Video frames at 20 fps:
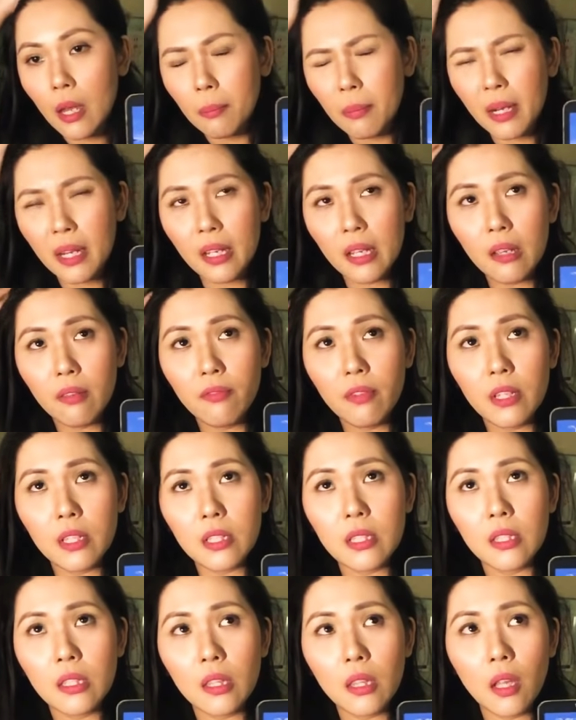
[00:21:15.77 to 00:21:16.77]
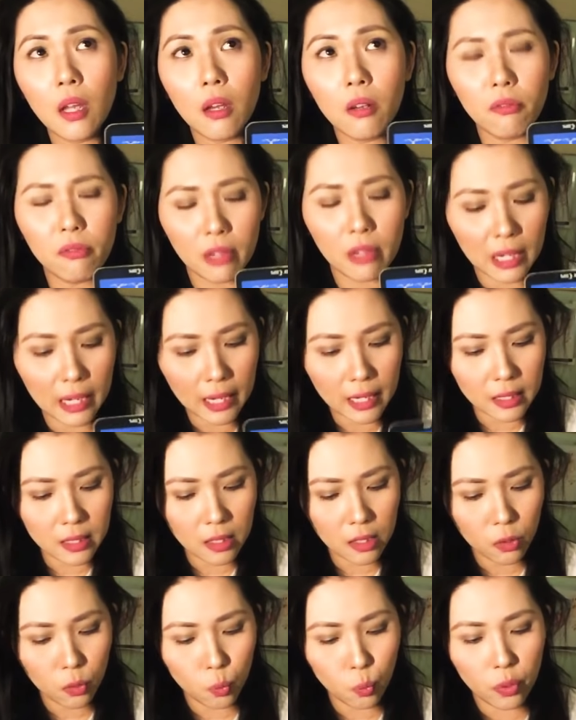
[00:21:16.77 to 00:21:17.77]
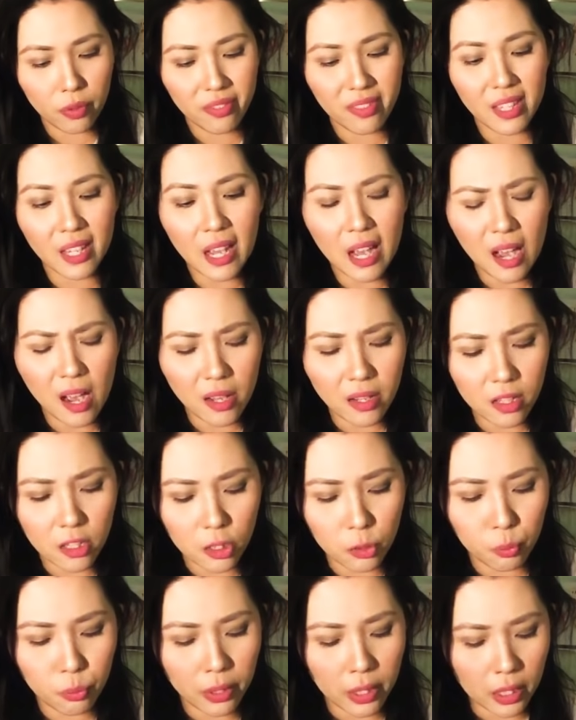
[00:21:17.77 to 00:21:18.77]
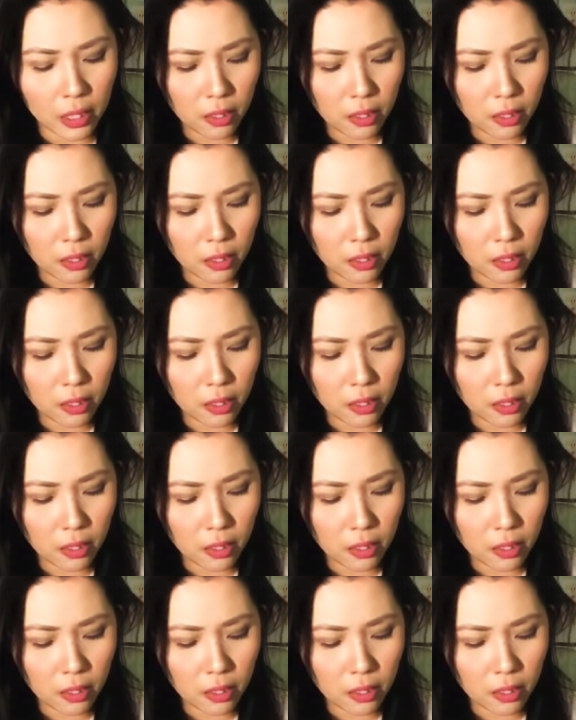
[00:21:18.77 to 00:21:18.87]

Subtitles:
But if it's not related with the other spread,